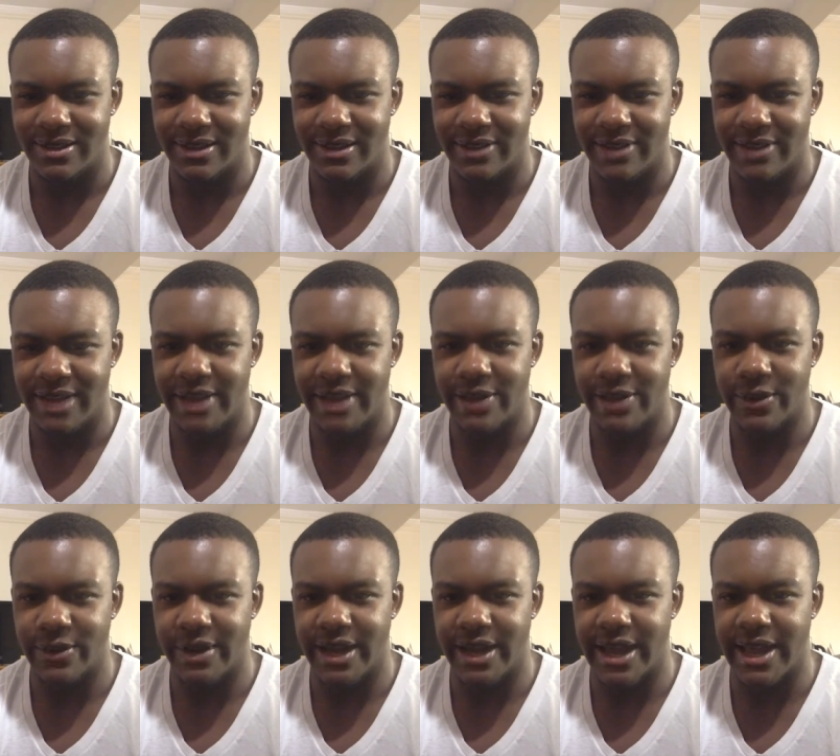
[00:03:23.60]
If they
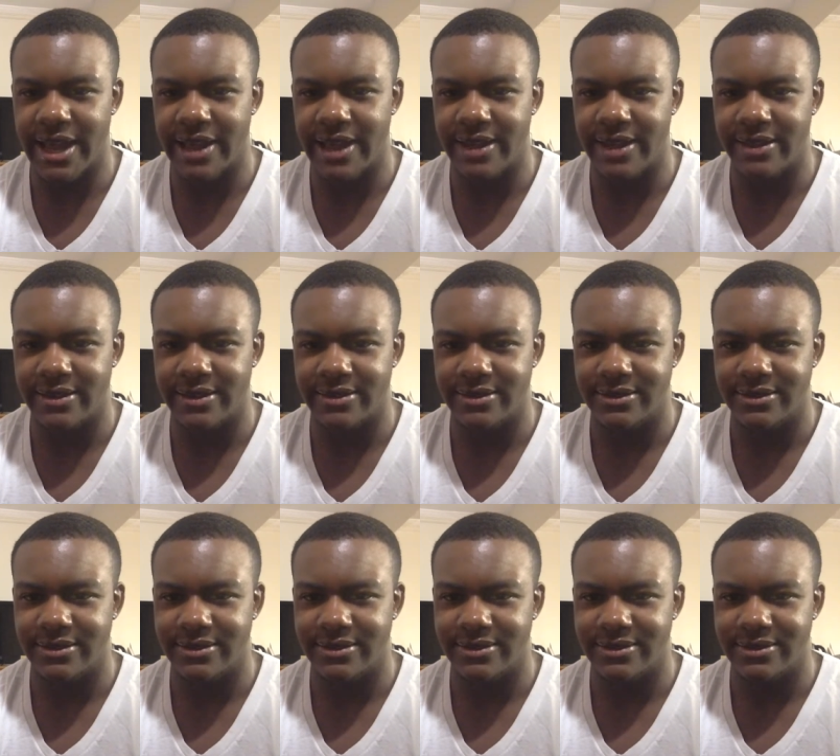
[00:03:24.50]
doing that,
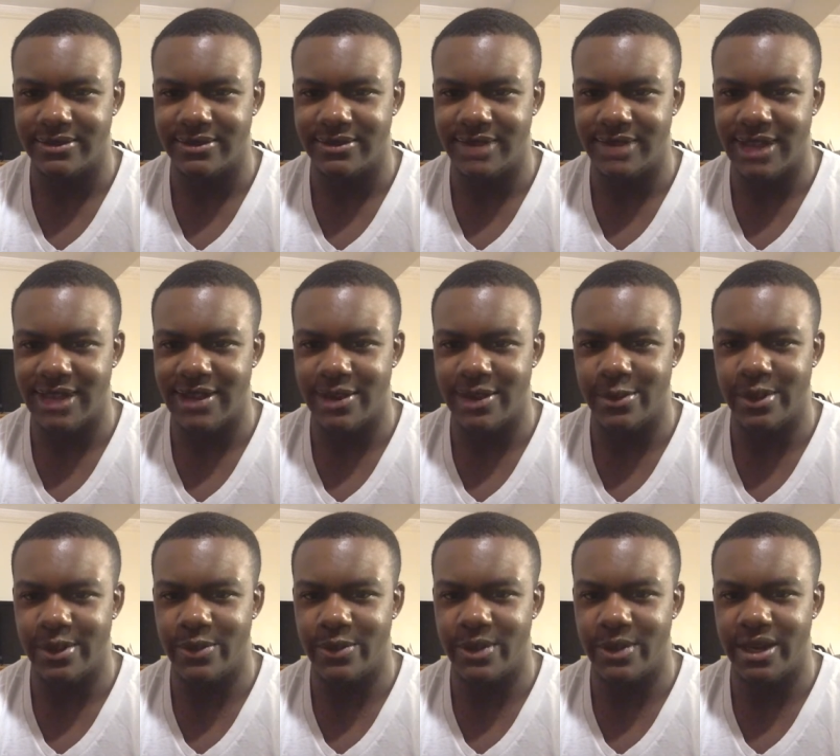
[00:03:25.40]
they gonna
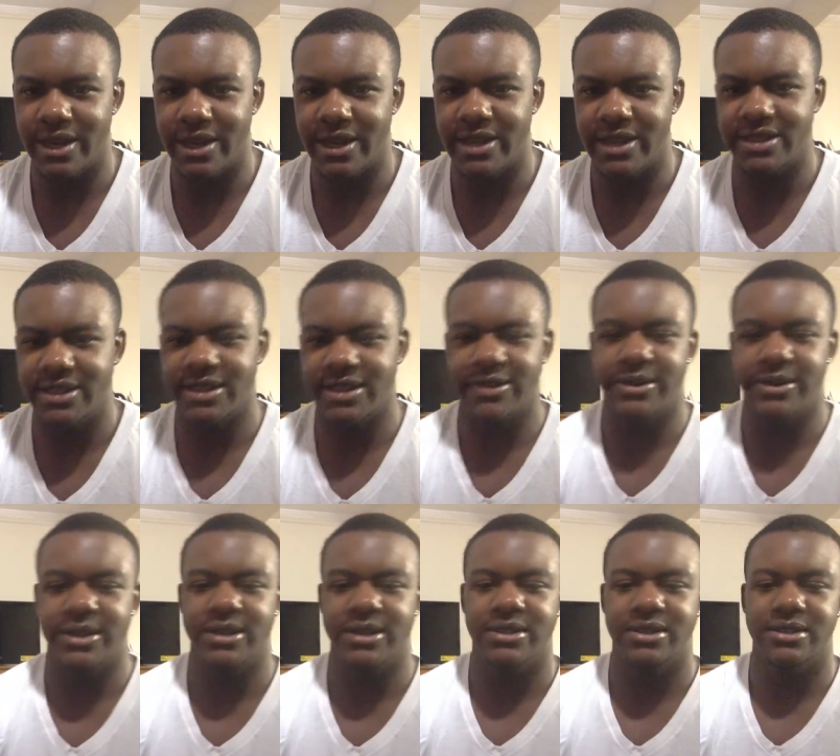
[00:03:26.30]
be winning this
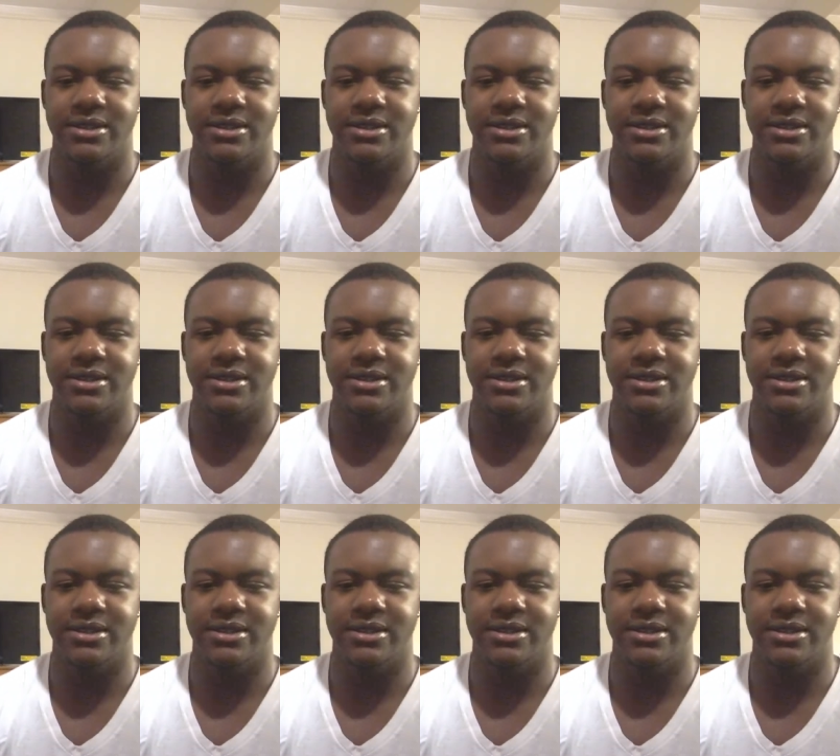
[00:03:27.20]
series.